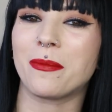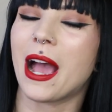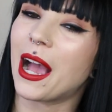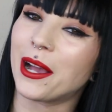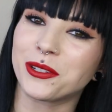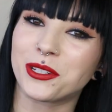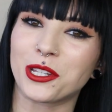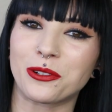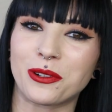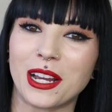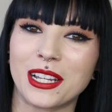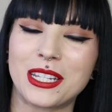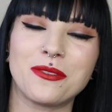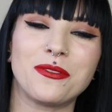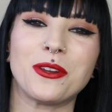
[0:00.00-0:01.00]
But as for the
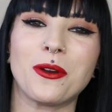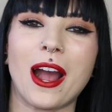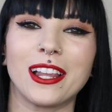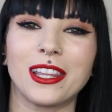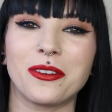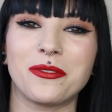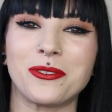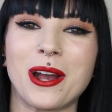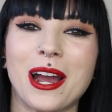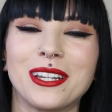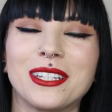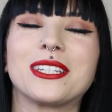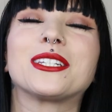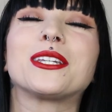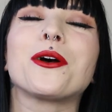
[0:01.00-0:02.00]
rest of you, I love you
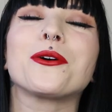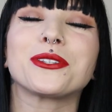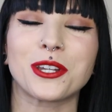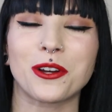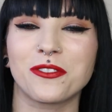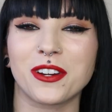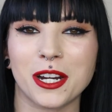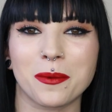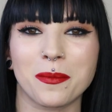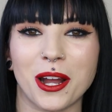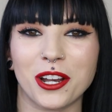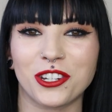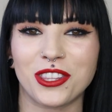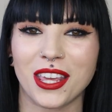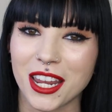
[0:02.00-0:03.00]
guys so, so very
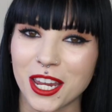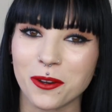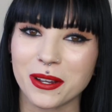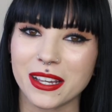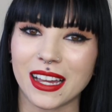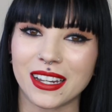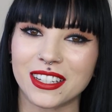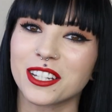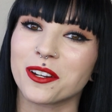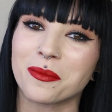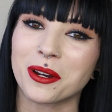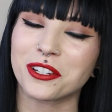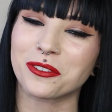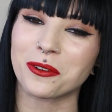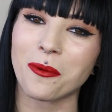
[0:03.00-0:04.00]
much. Thank you again so
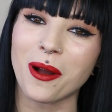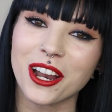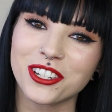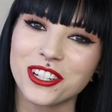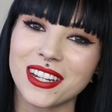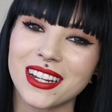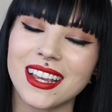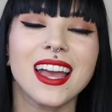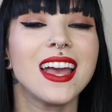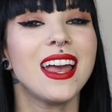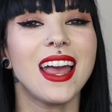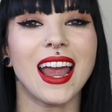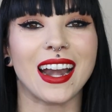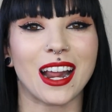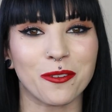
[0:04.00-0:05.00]
much for watching,
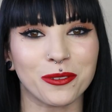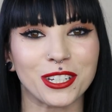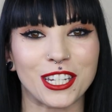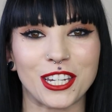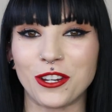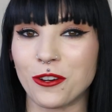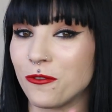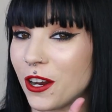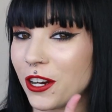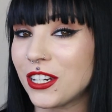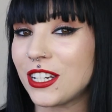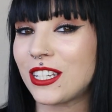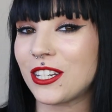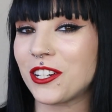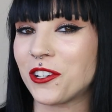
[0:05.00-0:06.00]
and I will see you
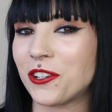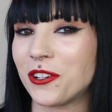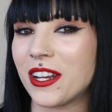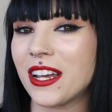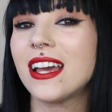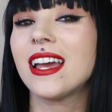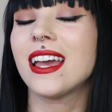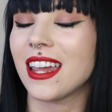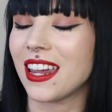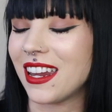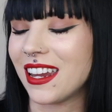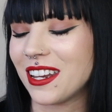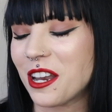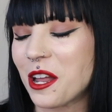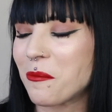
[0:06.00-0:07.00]
very soon
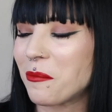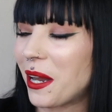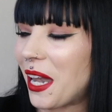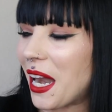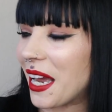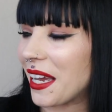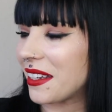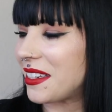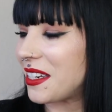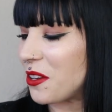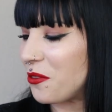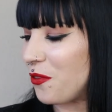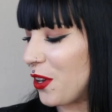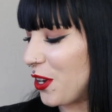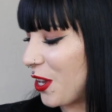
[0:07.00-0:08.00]
in my
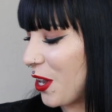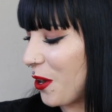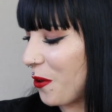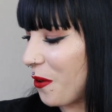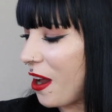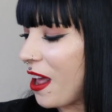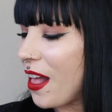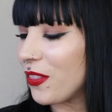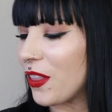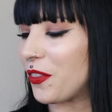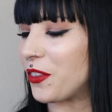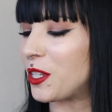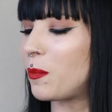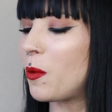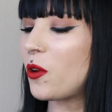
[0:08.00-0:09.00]
next video.
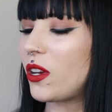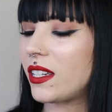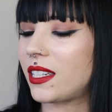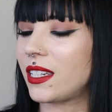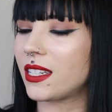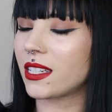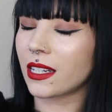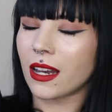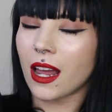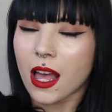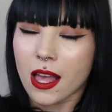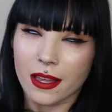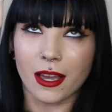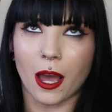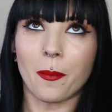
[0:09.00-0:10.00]
Let the spooky season
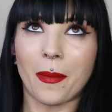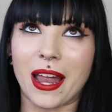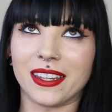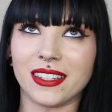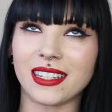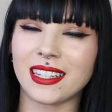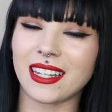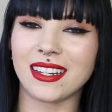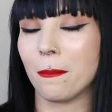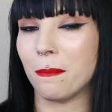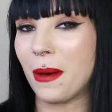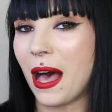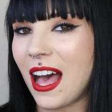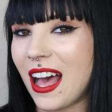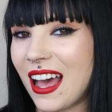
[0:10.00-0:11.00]
commence.
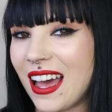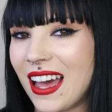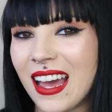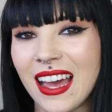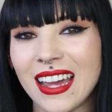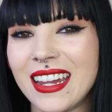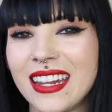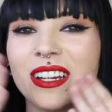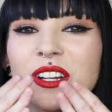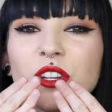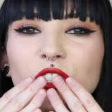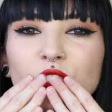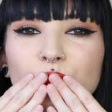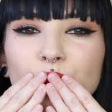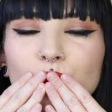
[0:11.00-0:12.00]
Bye.
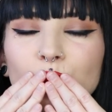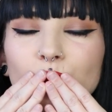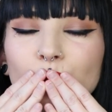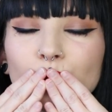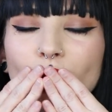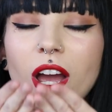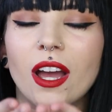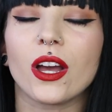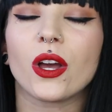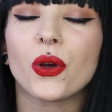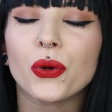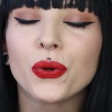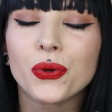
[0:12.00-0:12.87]
Mwah.